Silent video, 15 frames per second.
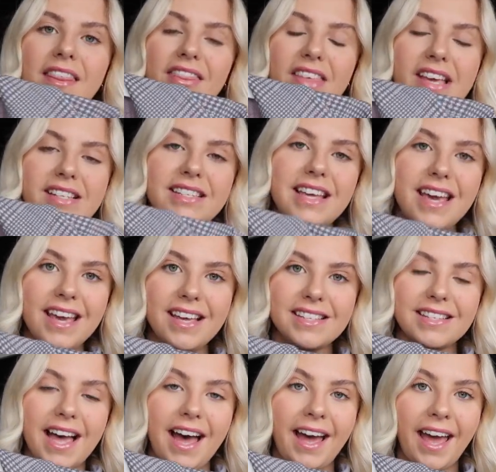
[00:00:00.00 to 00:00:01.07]
This
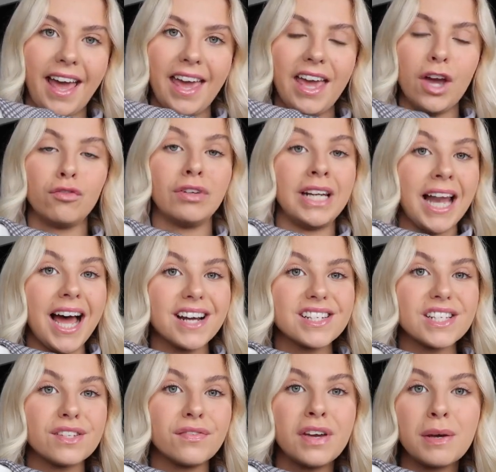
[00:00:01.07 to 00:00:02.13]
is a
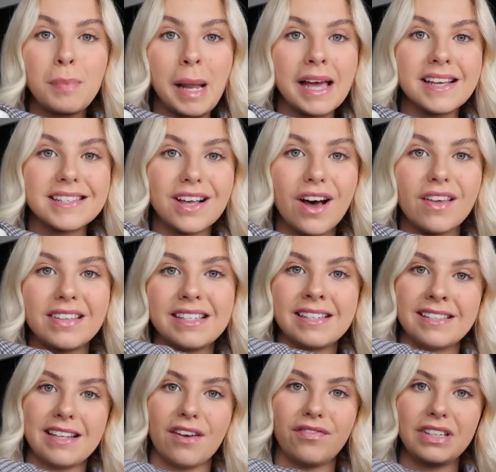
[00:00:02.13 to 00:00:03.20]
relaxed fit blazer. This
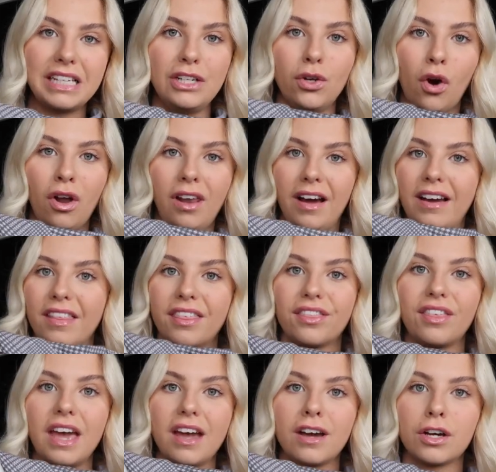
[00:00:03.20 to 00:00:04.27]
is definitely not like a
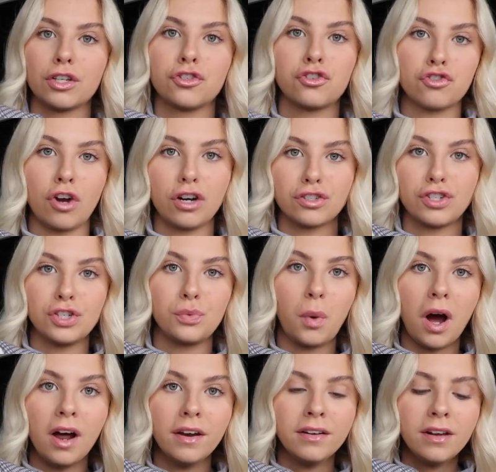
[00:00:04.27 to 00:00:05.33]
thick structured
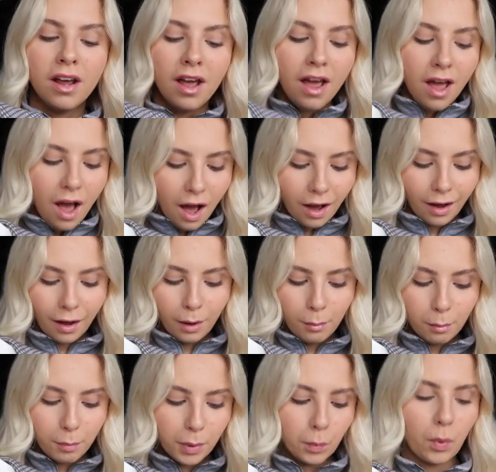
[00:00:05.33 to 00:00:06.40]
one,
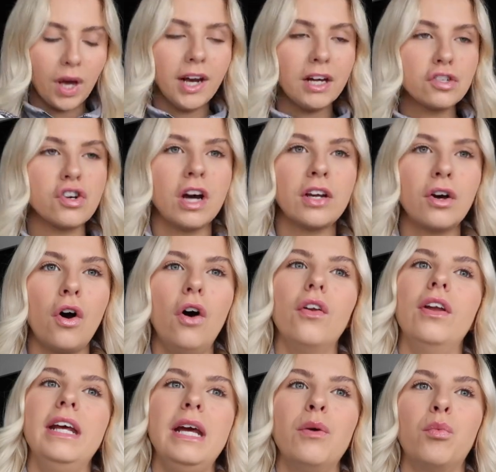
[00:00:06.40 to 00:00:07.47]
but when I tried it
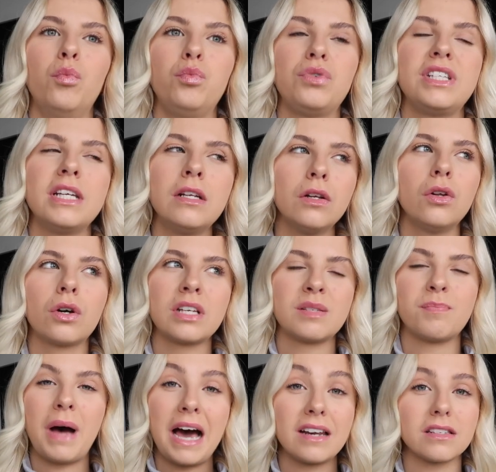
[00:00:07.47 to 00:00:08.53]
on, it didn't look as
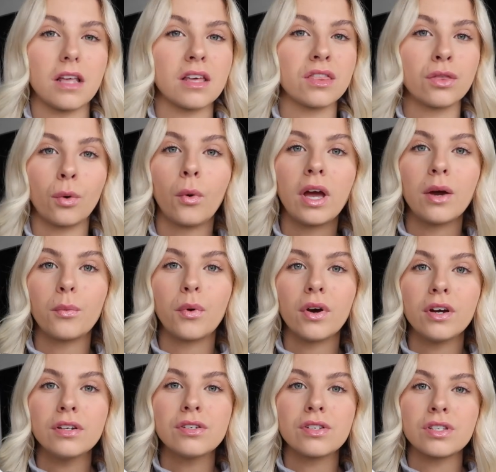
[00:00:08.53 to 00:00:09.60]
bad as I thought it
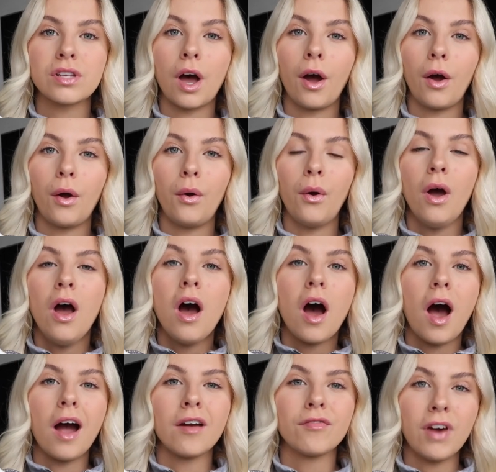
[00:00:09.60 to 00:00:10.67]
would, so
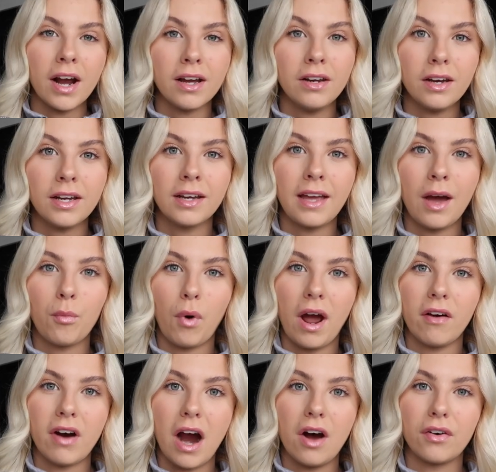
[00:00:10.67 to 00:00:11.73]
I reckon I could get
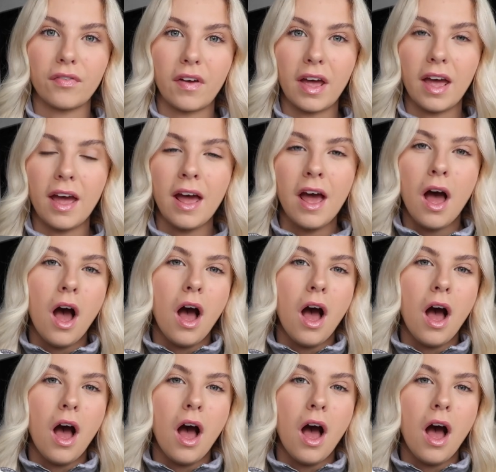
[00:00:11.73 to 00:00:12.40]
wear out of it.